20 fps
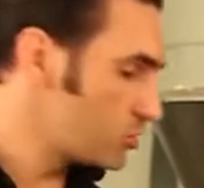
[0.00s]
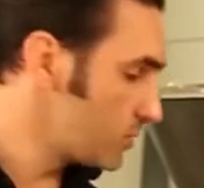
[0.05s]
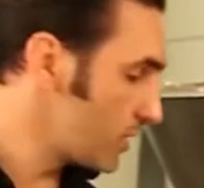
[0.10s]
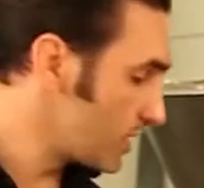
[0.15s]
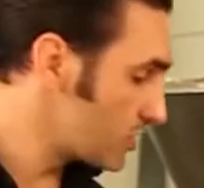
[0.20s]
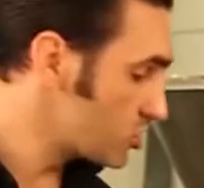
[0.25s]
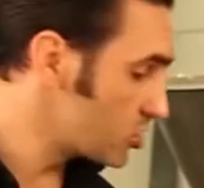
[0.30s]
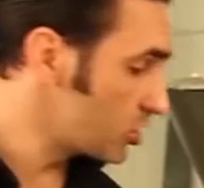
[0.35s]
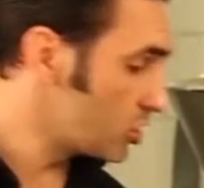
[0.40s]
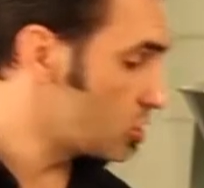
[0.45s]
and we
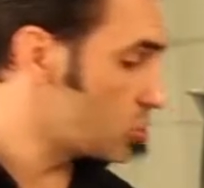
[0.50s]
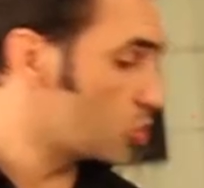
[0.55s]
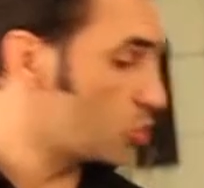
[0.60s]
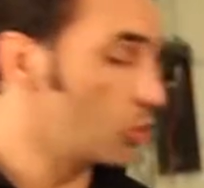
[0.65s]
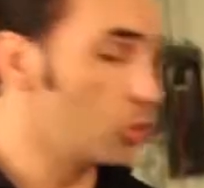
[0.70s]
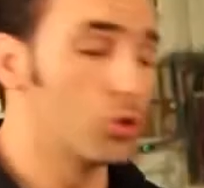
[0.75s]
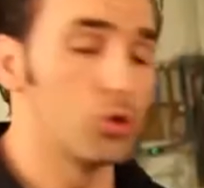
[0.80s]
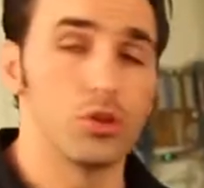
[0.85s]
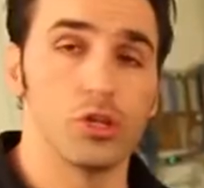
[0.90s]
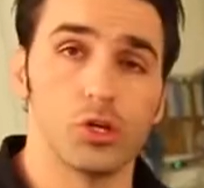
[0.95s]
actually
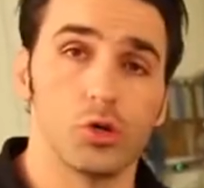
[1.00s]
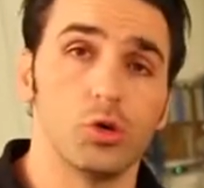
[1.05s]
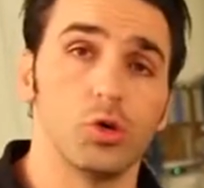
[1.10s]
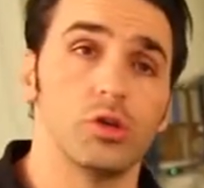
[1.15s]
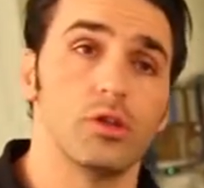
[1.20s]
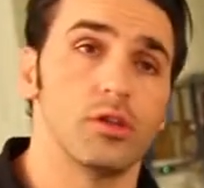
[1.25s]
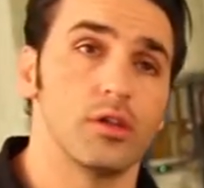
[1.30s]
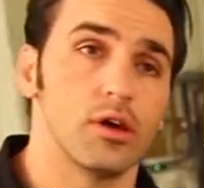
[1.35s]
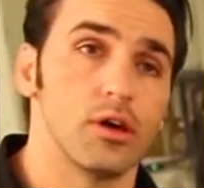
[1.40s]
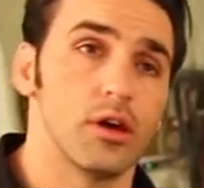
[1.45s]
cool
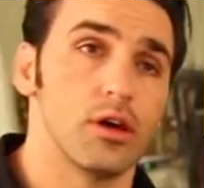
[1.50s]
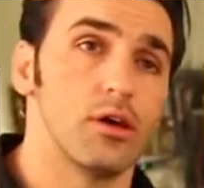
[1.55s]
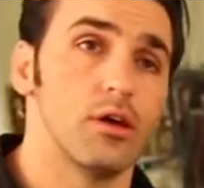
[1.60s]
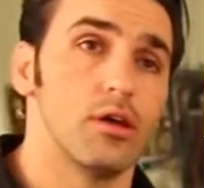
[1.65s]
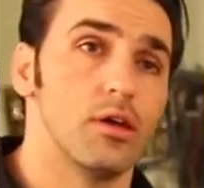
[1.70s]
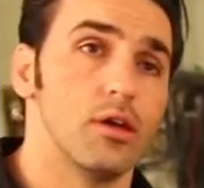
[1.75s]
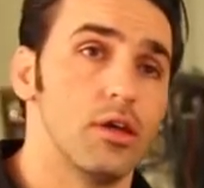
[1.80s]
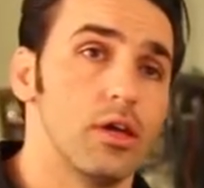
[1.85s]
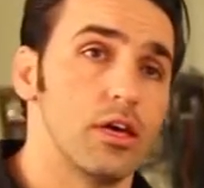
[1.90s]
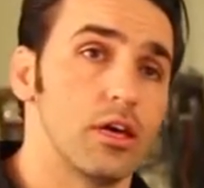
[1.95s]
the
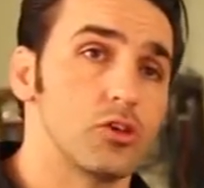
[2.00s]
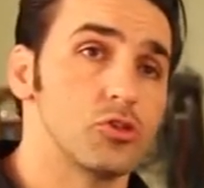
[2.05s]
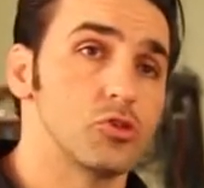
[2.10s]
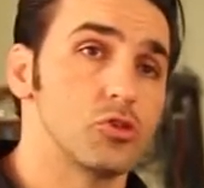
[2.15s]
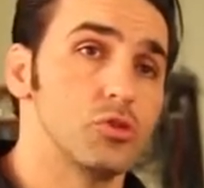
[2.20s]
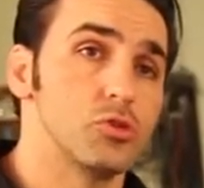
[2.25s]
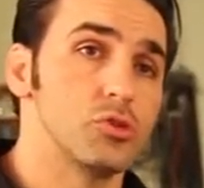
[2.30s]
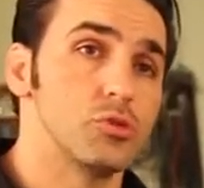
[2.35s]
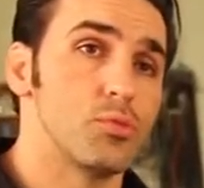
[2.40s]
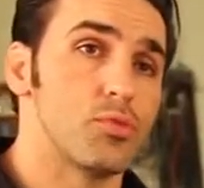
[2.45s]

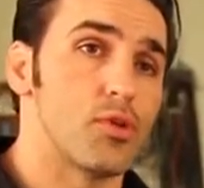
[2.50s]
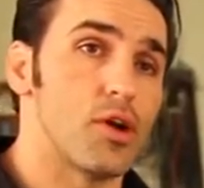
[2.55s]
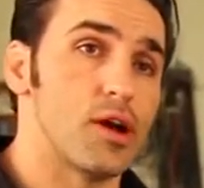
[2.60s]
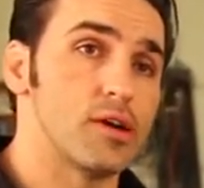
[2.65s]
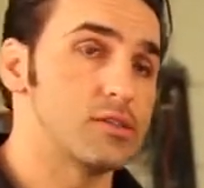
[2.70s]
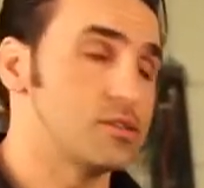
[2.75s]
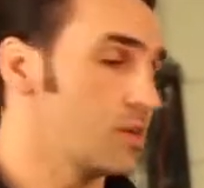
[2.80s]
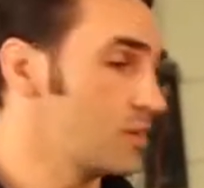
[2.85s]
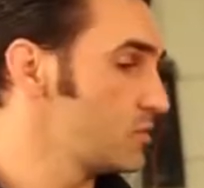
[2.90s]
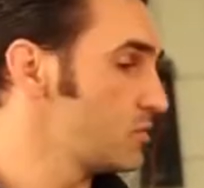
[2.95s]
extrusion
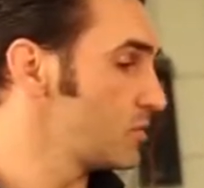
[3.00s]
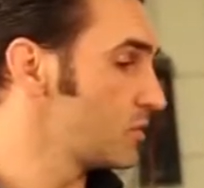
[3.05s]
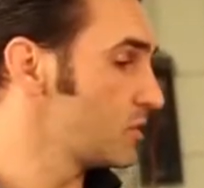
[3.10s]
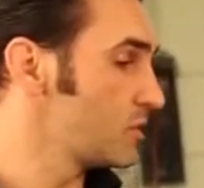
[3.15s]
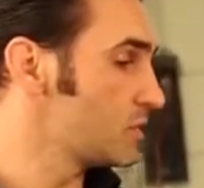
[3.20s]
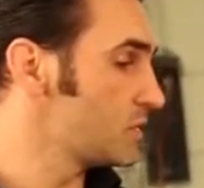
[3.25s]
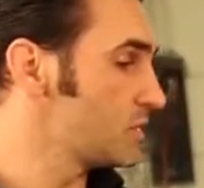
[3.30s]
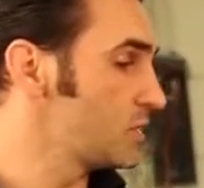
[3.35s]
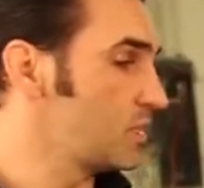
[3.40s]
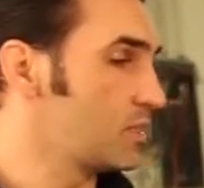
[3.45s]
process. You can
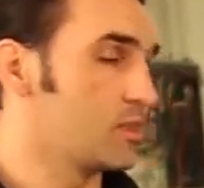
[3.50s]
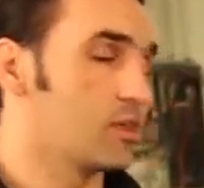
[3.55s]
see